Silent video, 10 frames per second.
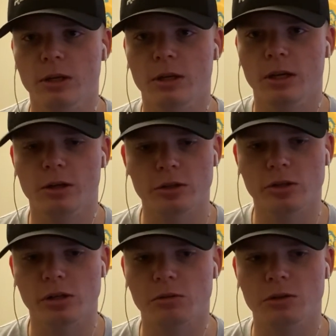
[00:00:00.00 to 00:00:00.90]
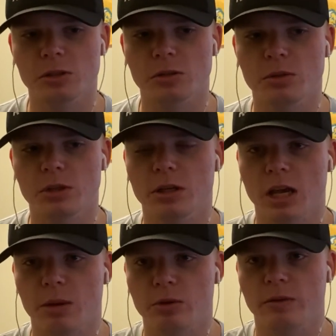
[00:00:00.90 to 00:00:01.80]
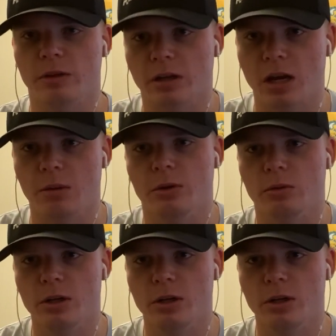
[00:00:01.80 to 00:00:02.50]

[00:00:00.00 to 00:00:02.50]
It could turn out to just be a cameo after cameo.